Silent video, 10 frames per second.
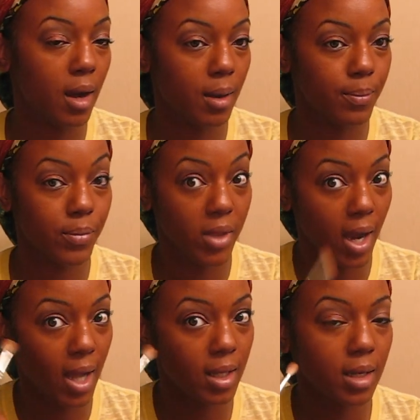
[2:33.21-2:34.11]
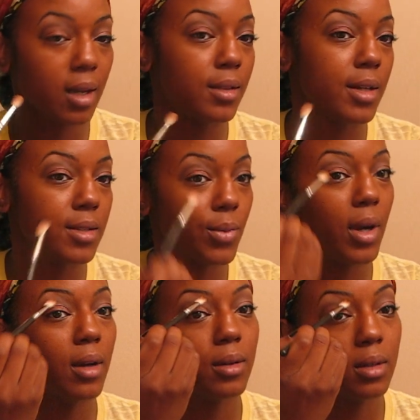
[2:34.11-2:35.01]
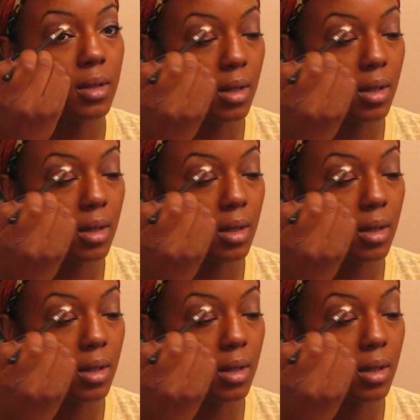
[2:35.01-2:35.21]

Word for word: um, the highlight color as well.